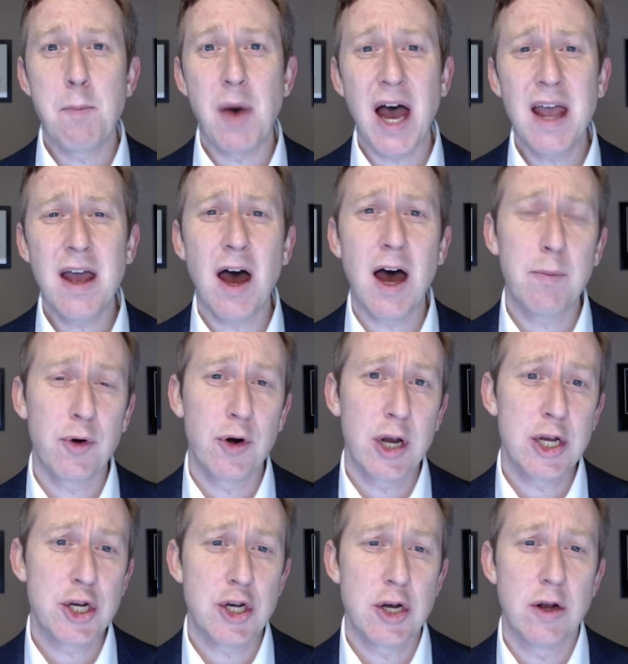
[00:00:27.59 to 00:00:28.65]
by
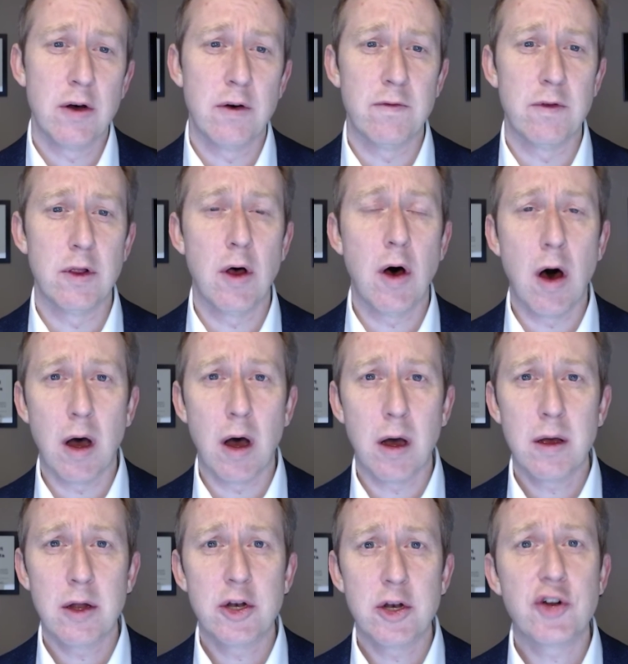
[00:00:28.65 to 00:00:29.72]
operation of
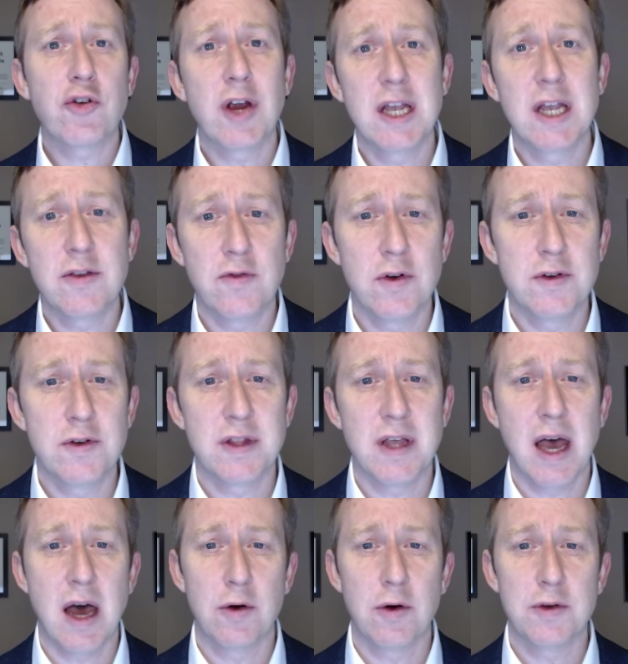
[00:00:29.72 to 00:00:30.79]
law, transfers
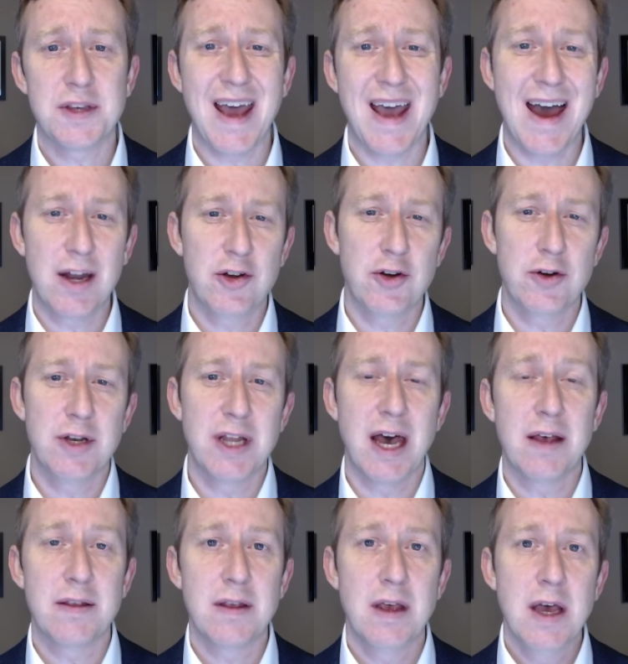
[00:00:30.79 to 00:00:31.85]
the house at your
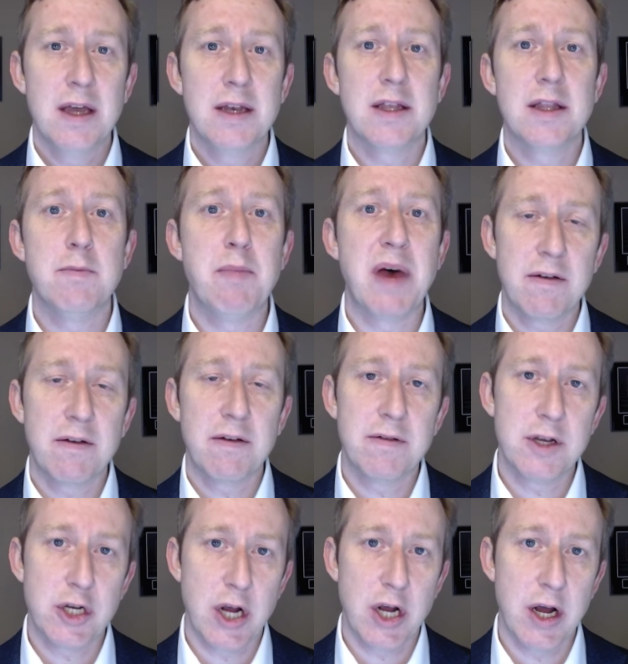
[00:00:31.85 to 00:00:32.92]
death to the
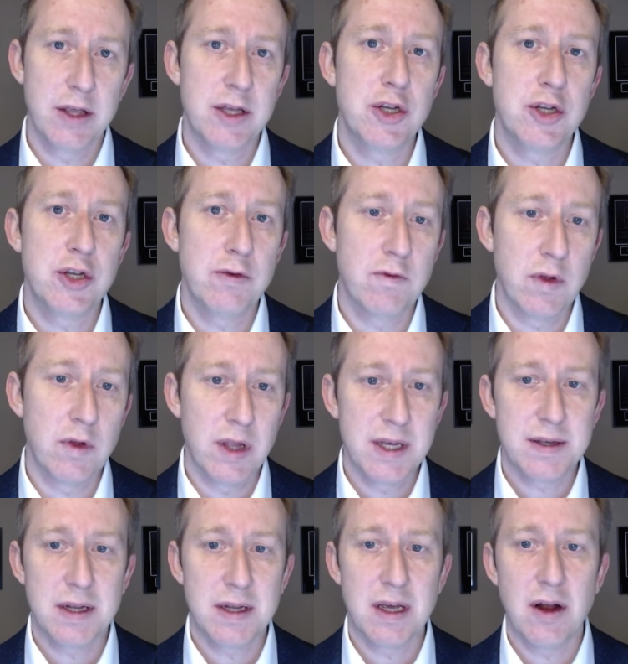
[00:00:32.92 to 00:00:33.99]
beneficiary that you've
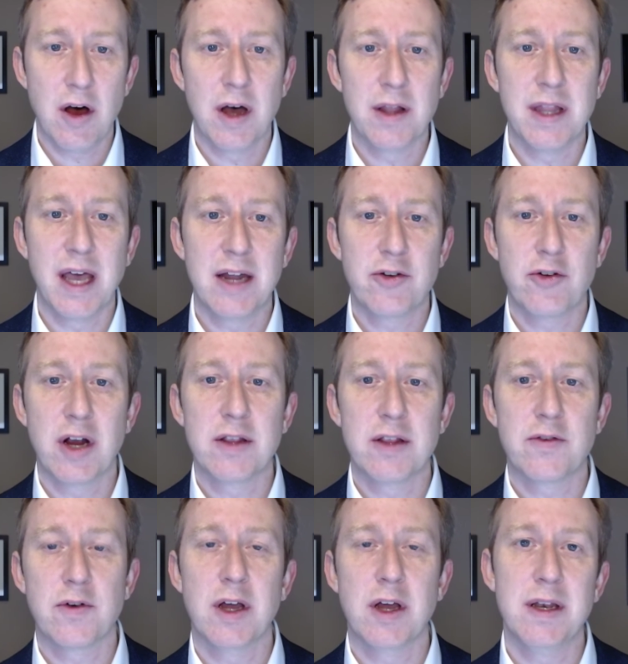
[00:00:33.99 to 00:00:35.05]
listed on that
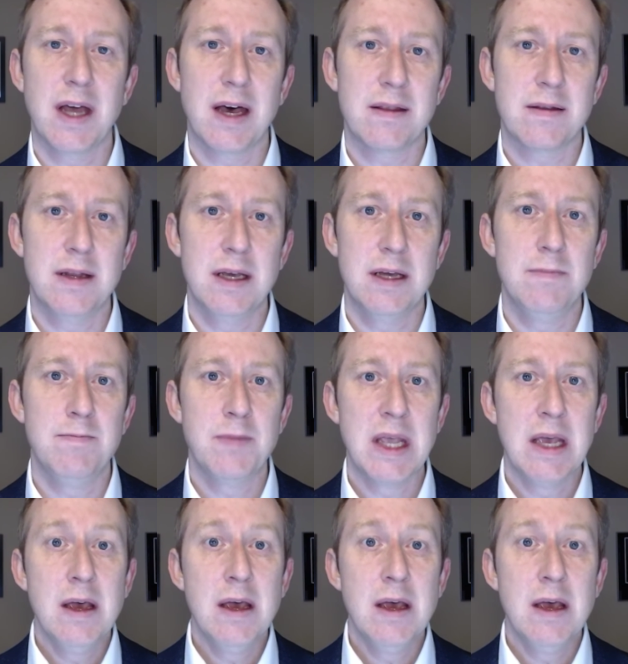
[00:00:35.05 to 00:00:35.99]
transfer on death deed.